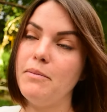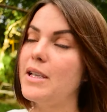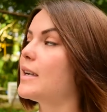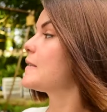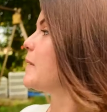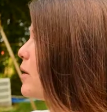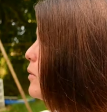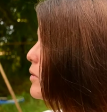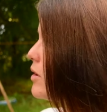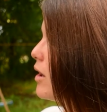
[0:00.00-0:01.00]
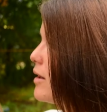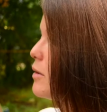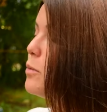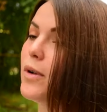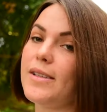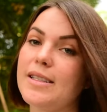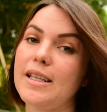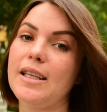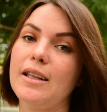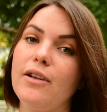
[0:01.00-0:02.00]
because my old garden was
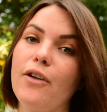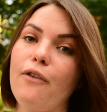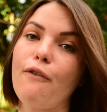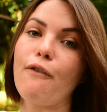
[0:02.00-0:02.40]
in